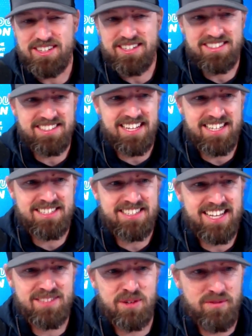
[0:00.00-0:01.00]
That's
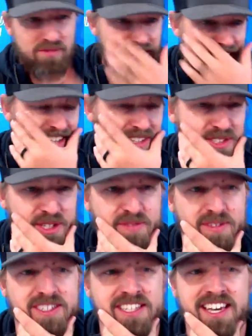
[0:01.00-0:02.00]
what a VA will do
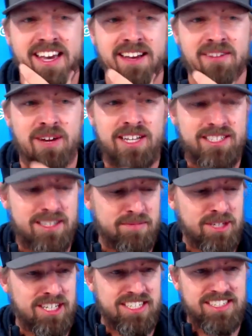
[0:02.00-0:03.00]
if you say, "Hey, write something
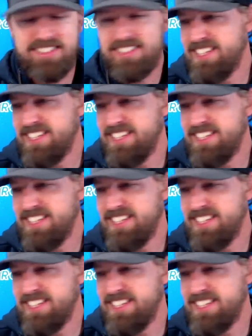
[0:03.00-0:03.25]
good."